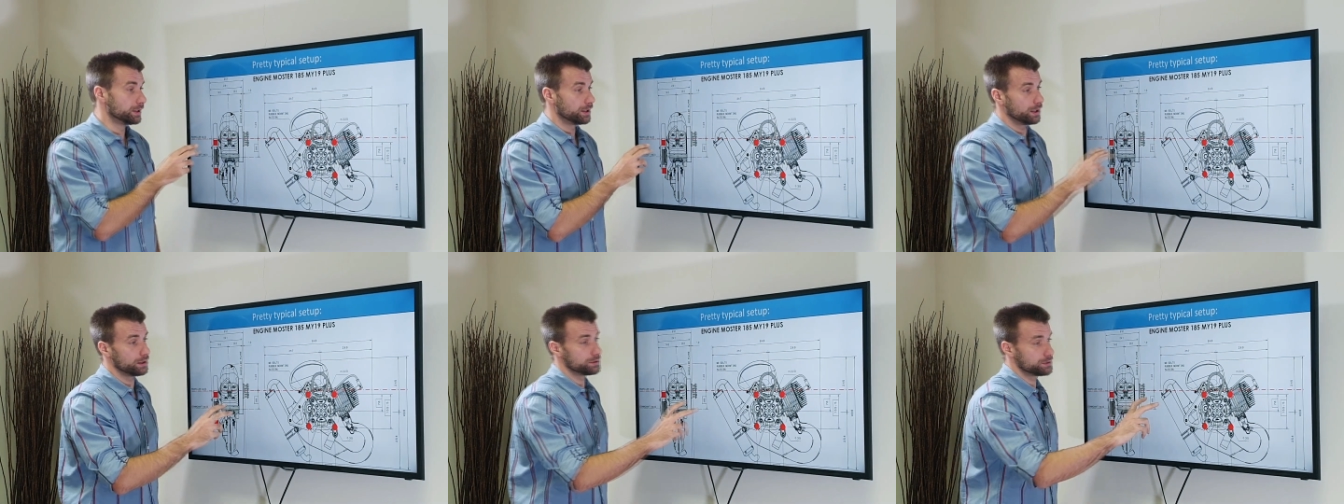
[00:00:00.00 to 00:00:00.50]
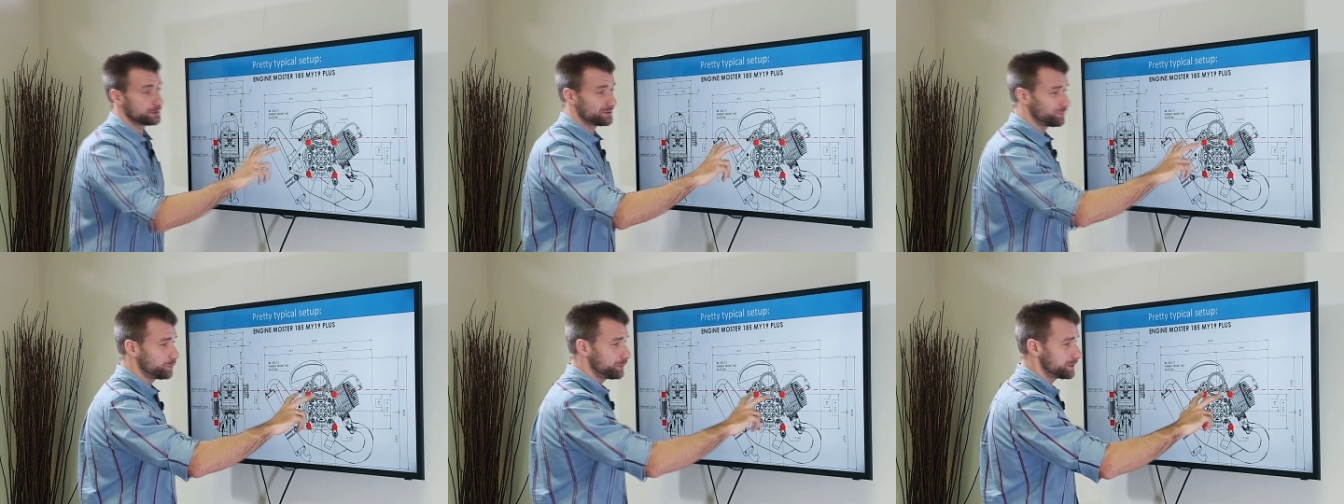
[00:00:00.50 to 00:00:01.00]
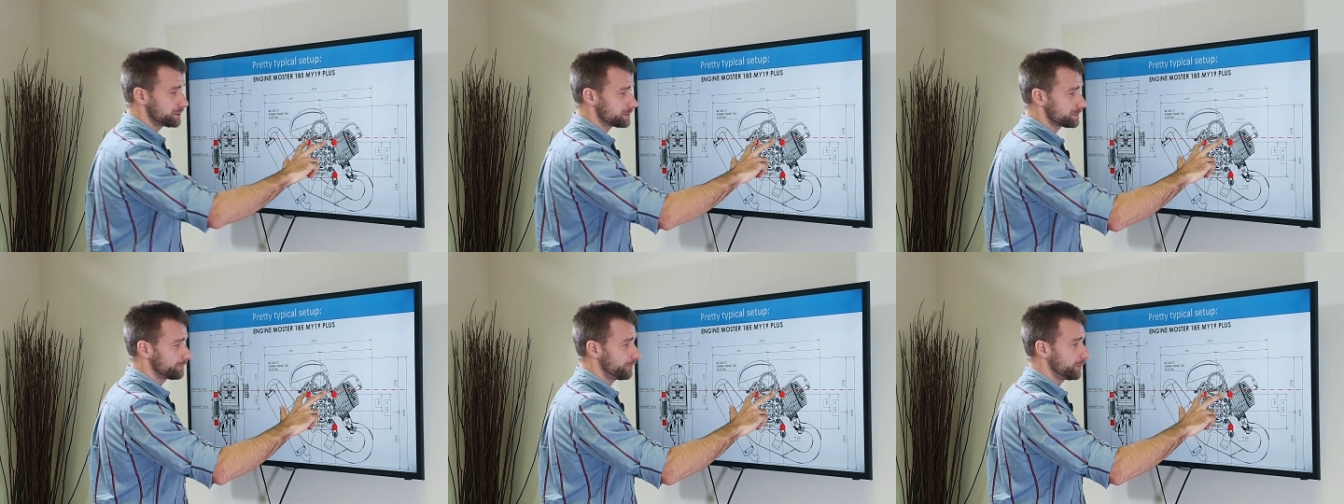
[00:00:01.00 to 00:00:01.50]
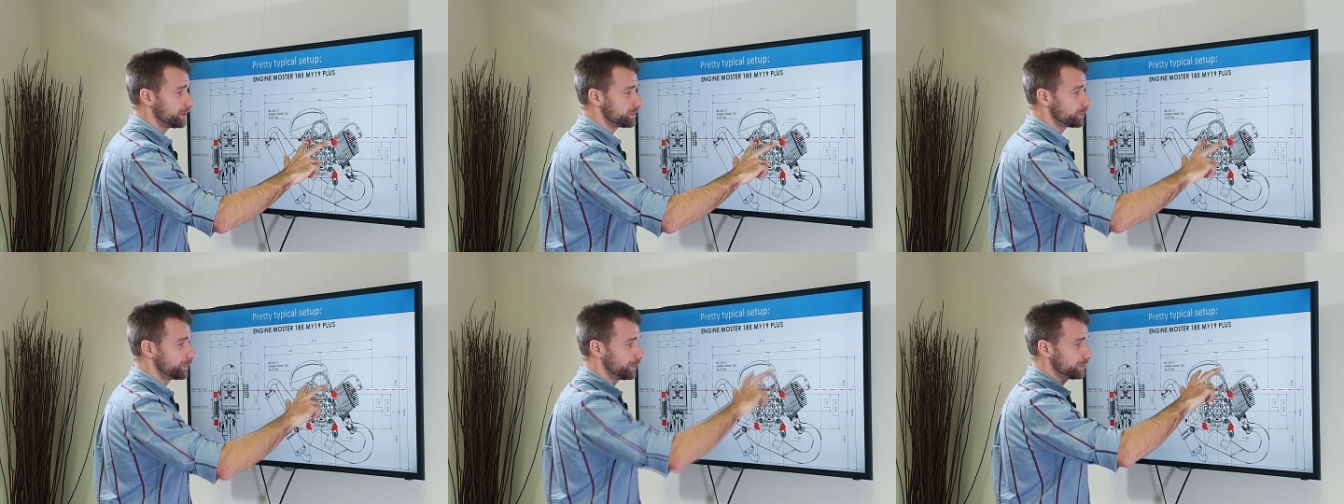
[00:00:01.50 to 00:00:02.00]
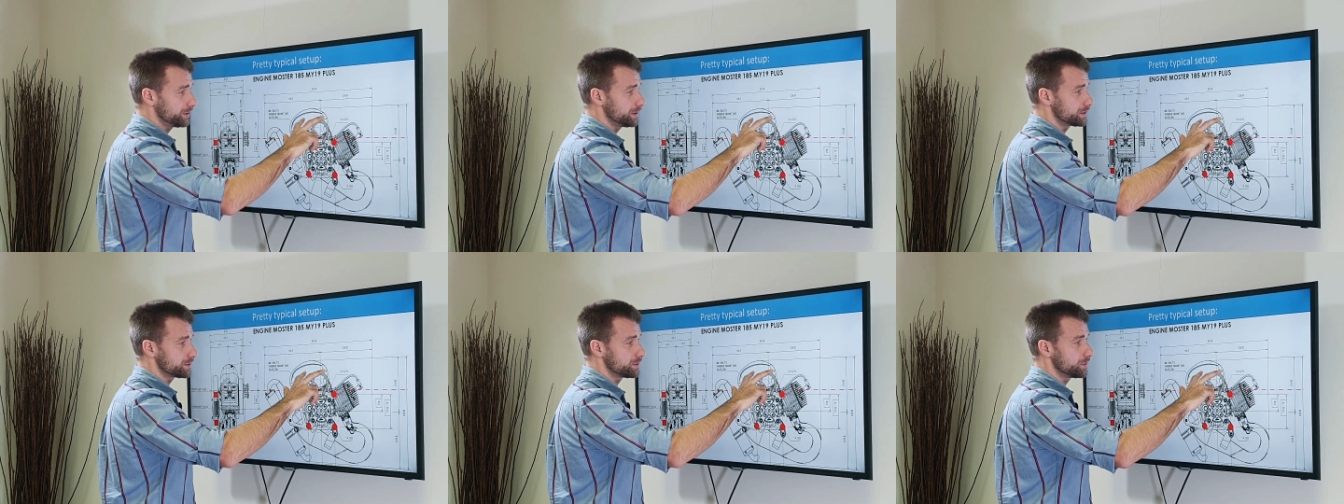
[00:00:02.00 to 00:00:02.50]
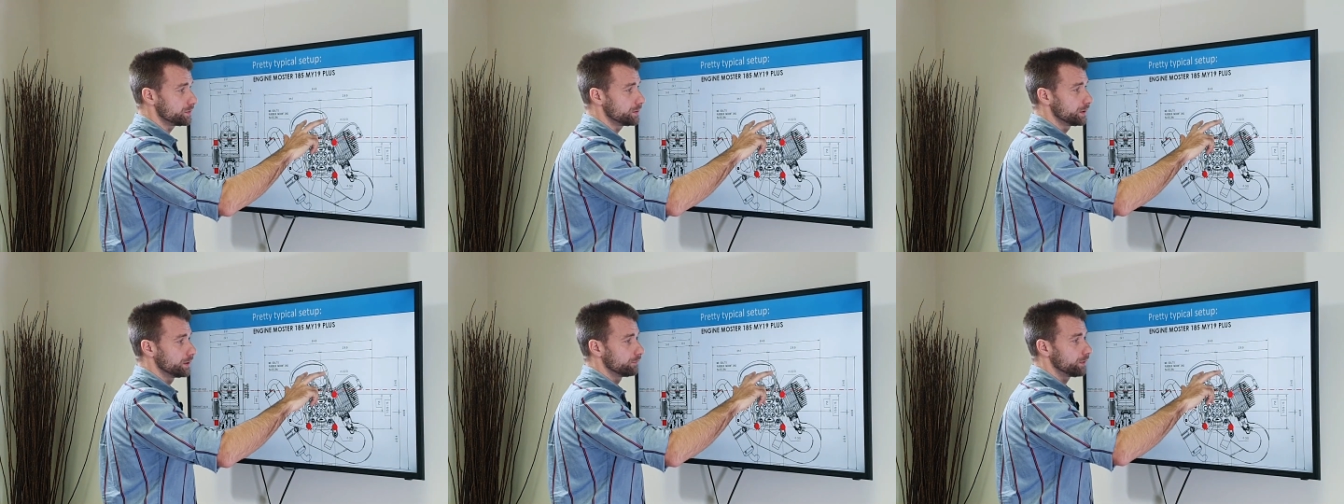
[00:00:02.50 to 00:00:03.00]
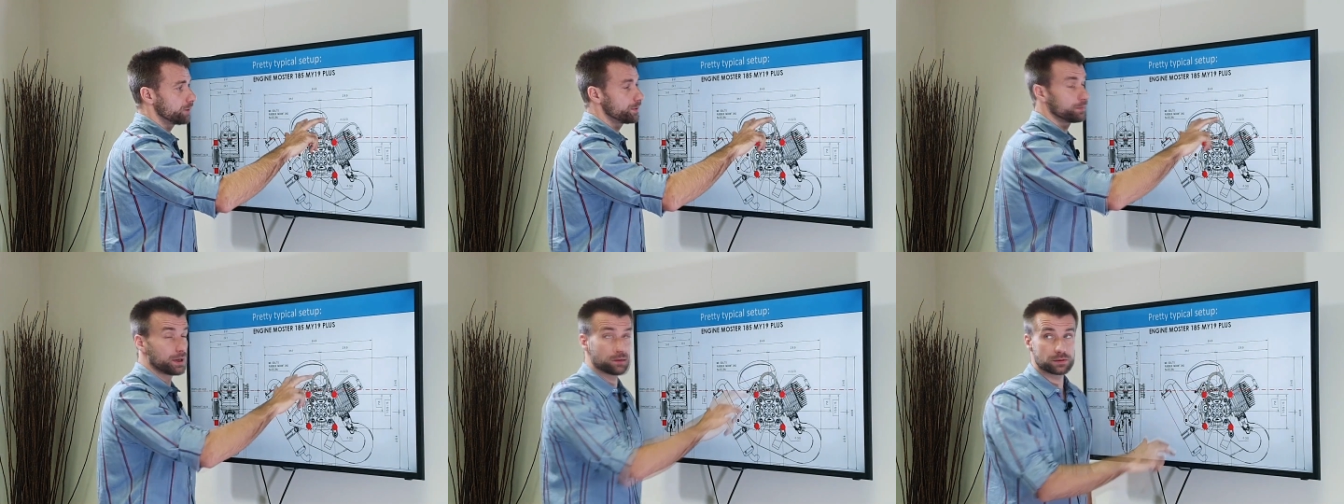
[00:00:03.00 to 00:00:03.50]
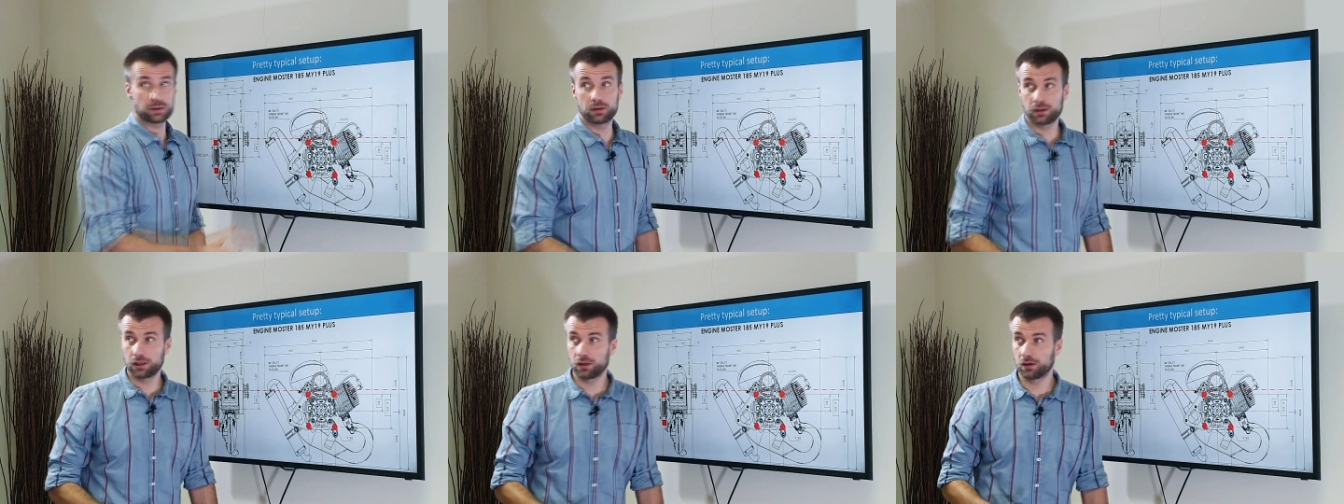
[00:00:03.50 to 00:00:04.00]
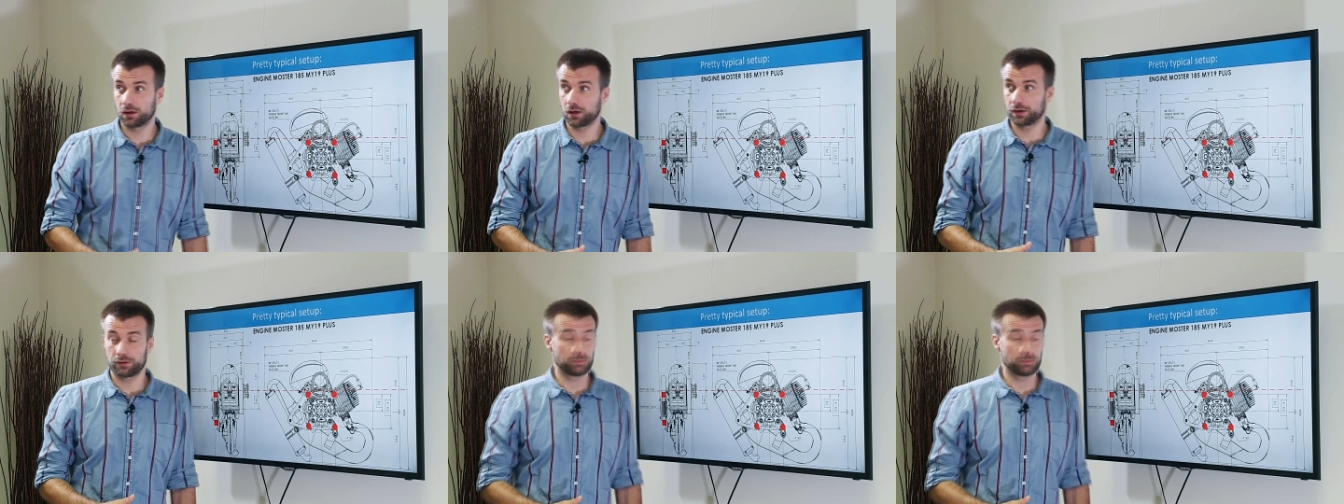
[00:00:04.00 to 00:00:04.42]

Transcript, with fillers: and it would be just fine to put these two rubber mounts a little higher.